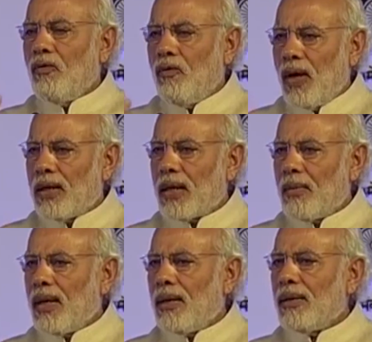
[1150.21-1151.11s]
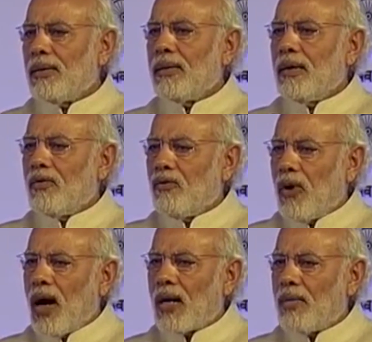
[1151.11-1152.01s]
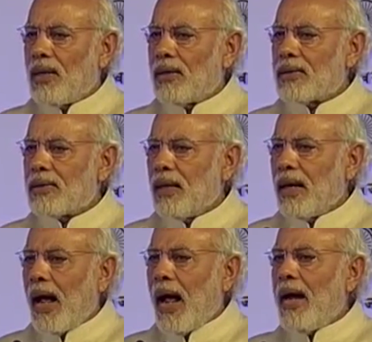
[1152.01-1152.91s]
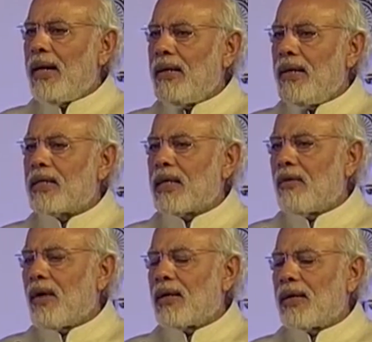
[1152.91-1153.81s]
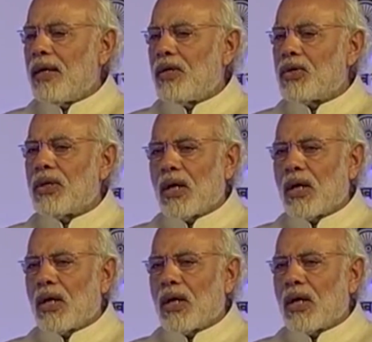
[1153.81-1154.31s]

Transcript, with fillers: vulnerable, farmers, and disadvantaged